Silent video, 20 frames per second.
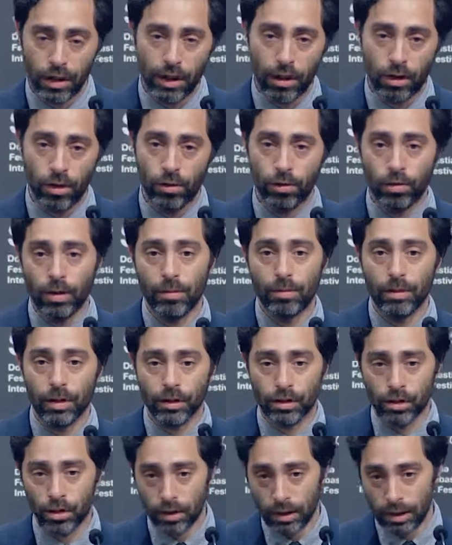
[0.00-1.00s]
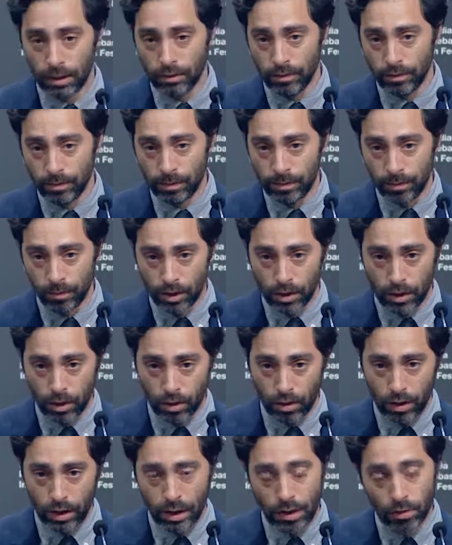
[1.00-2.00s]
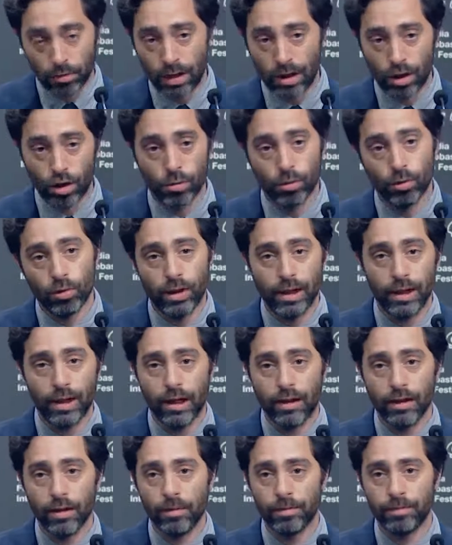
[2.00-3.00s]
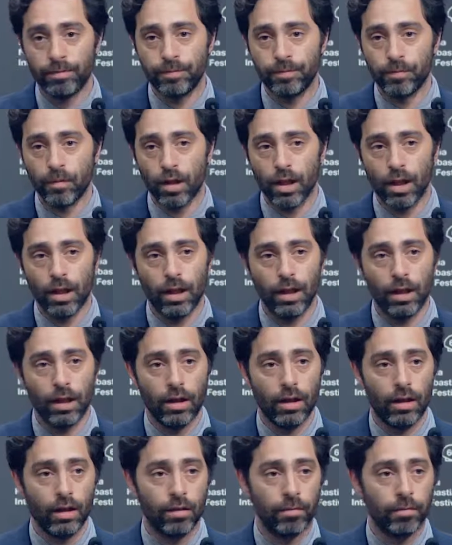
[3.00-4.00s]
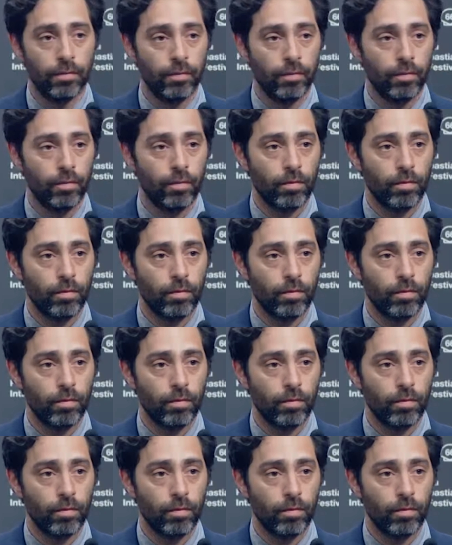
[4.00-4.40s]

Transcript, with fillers: it wasn't an isolated effect of one person, but it was a community.